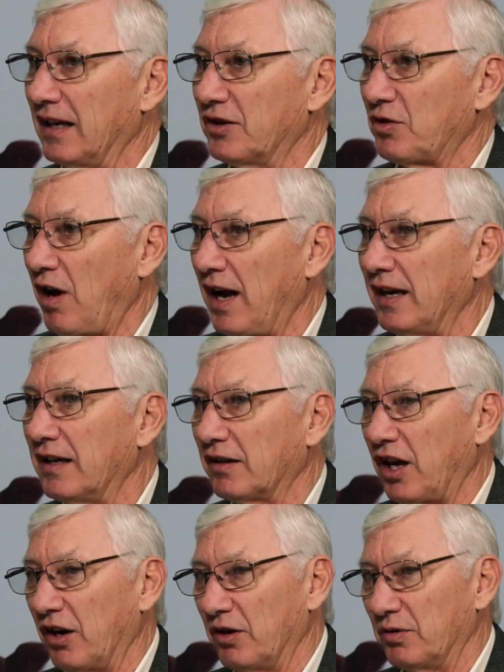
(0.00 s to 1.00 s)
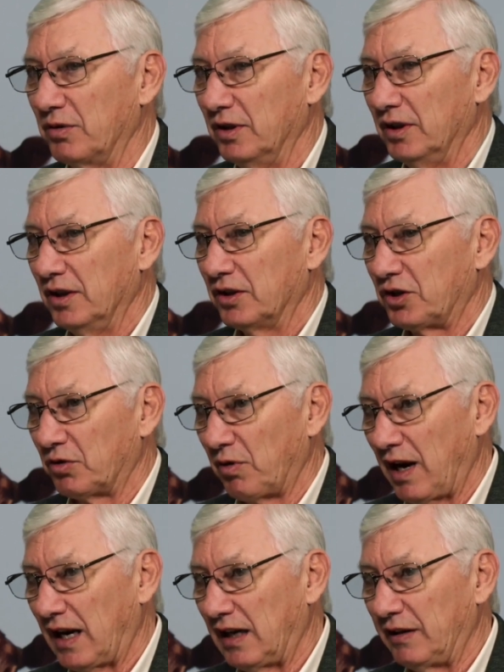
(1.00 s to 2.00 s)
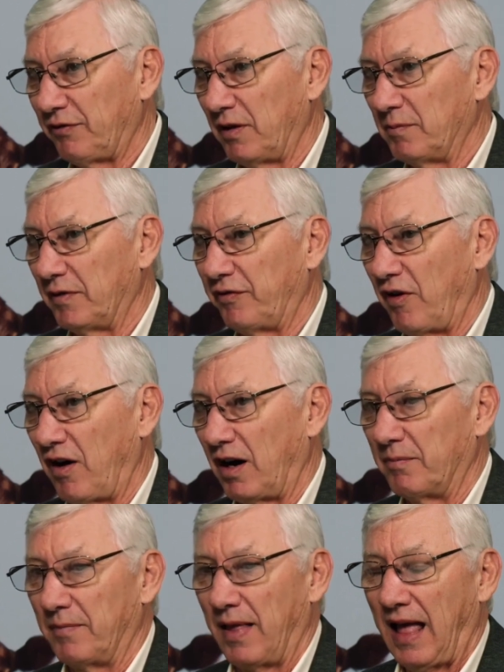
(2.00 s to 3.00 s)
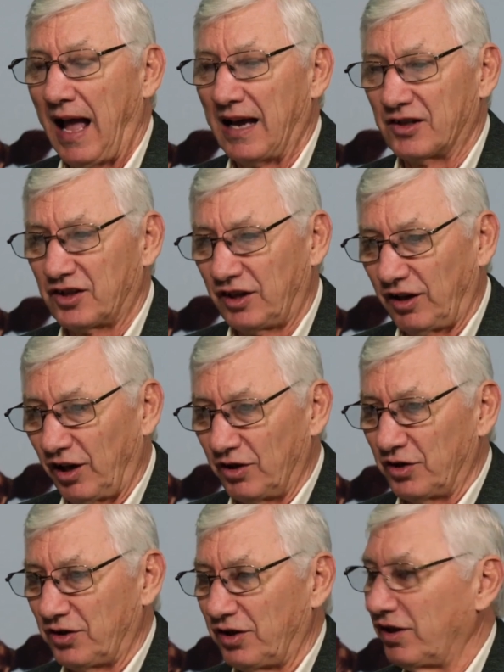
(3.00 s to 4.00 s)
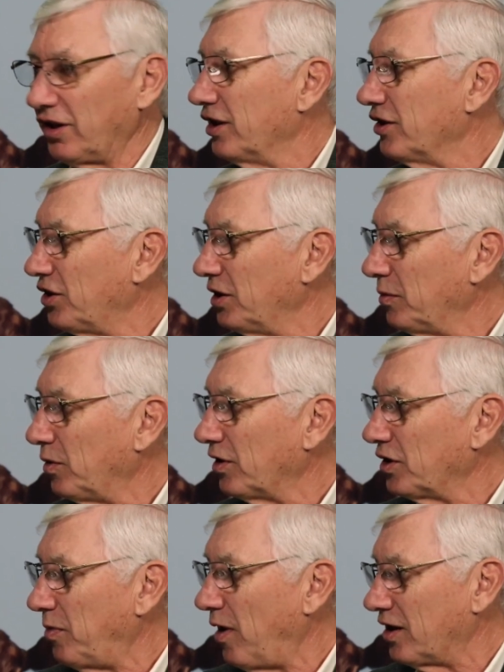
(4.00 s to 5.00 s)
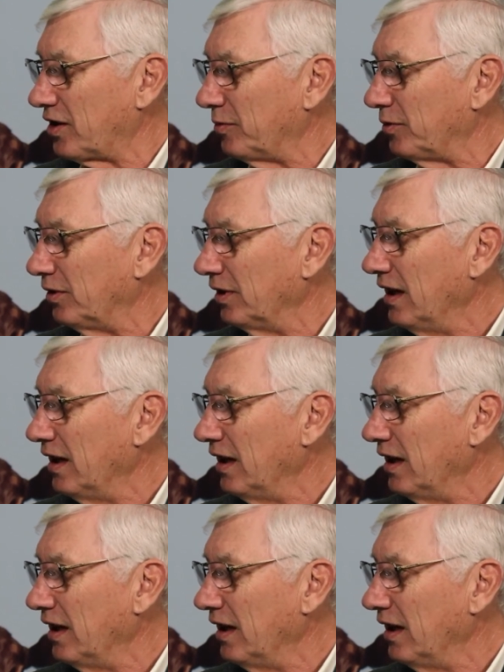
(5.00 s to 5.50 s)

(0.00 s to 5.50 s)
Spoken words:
trying to go directly from the farm as close to the consumer as possible.